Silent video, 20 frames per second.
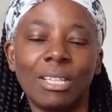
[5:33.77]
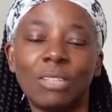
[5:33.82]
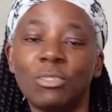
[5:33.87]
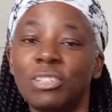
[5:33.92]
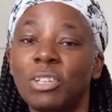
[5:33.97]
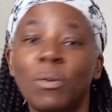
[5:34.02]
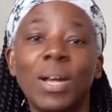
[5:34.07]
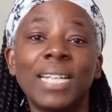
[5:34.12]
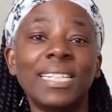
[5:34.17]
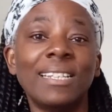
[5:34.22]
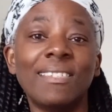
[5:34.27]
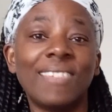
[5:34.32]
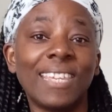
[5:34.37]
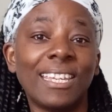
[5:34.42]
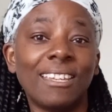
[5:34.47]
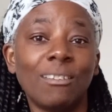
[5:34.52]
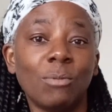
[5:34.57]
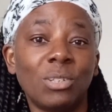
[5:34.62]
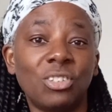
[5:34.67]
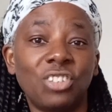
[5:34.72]
So I didn't
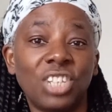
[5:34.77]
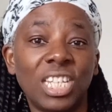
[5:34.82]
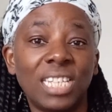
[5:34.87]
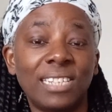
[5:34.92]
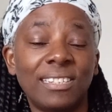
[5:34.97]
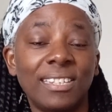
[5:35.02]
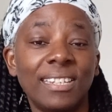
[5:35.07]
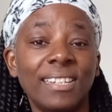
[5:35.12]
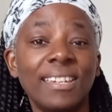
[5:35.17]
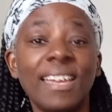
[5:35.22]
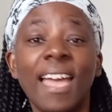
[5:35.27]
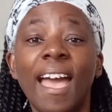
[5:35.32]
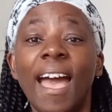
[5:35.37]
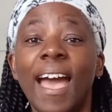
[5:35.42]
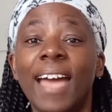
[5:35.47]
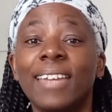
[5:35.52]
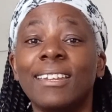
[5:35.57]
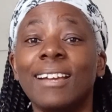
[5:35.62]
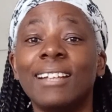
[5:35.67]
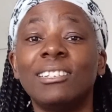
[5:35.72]
think it was cheating,
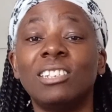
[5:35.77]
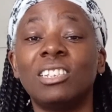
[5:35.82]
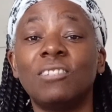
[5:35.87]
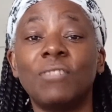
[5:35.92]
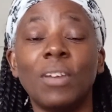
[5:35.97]
and I just